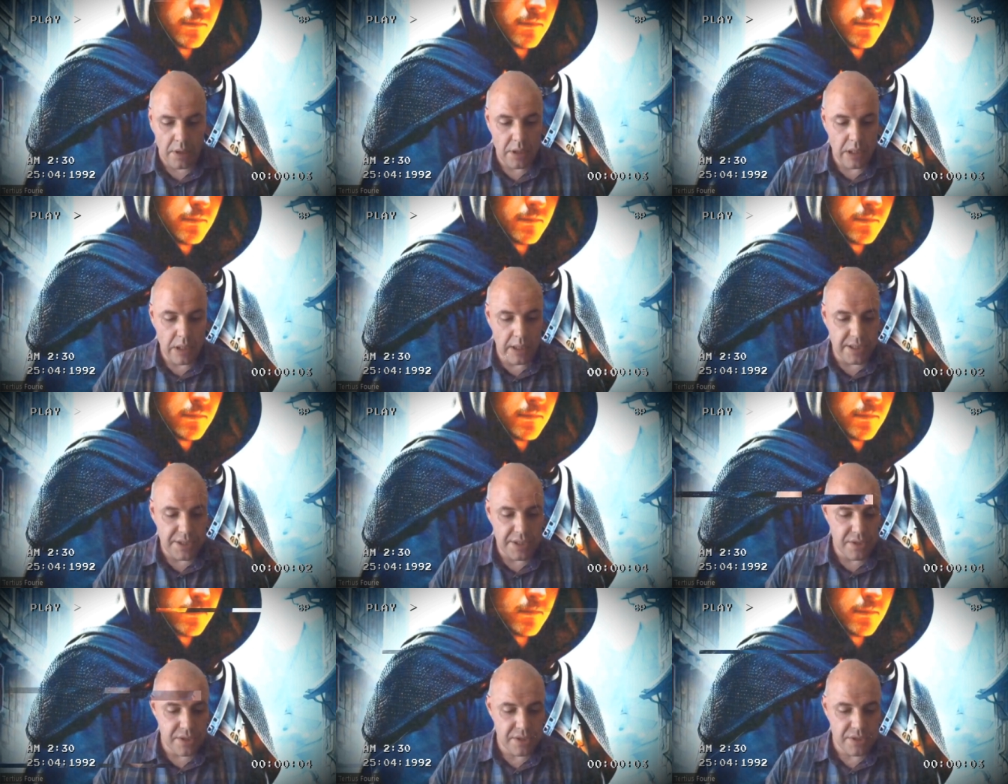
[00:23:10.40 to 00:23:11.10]
in
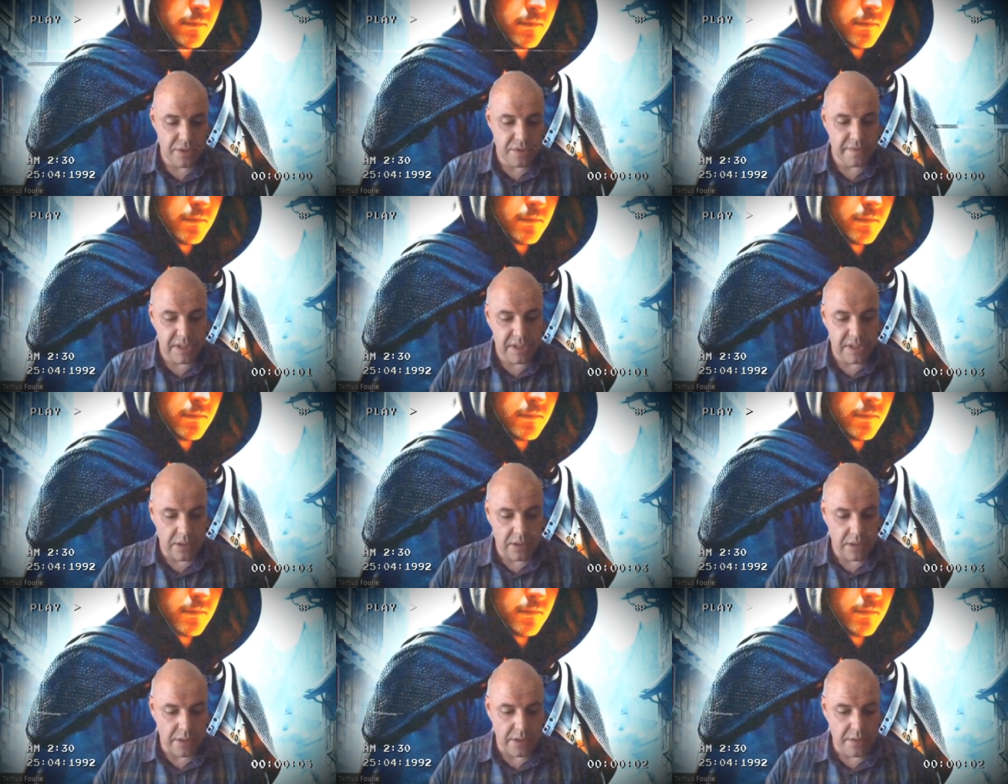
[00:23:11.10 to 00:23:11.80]
Galatians two
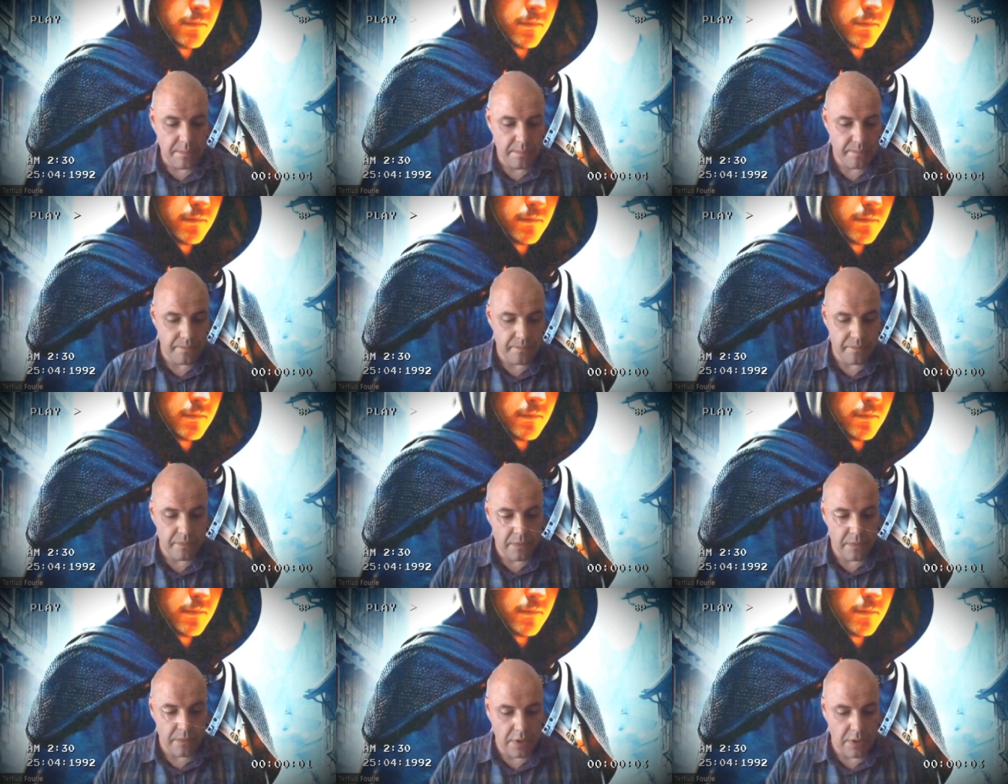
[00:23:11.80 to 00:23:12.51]
verse nine,
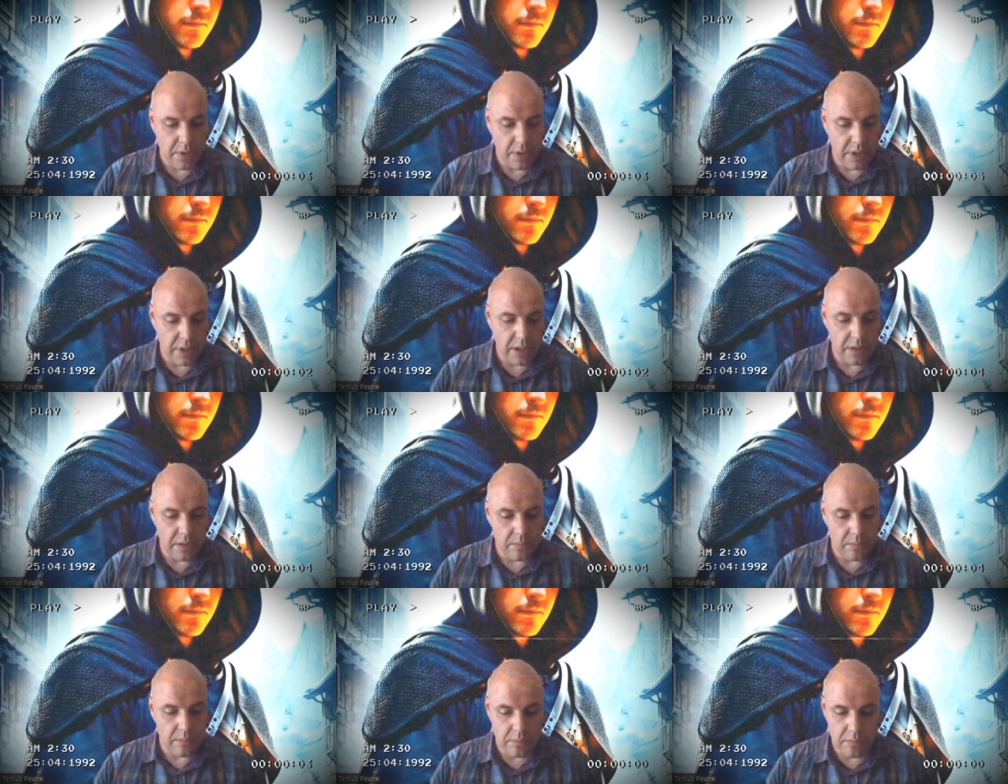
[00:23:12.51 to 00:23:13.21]

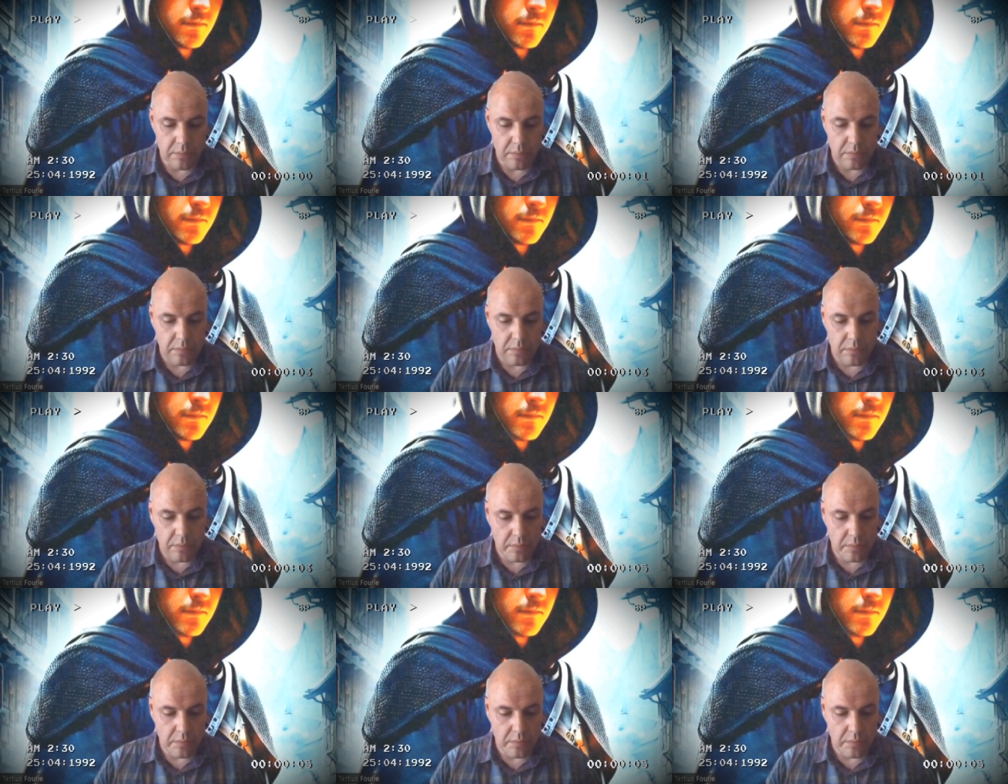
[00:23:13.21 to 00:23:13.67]
um,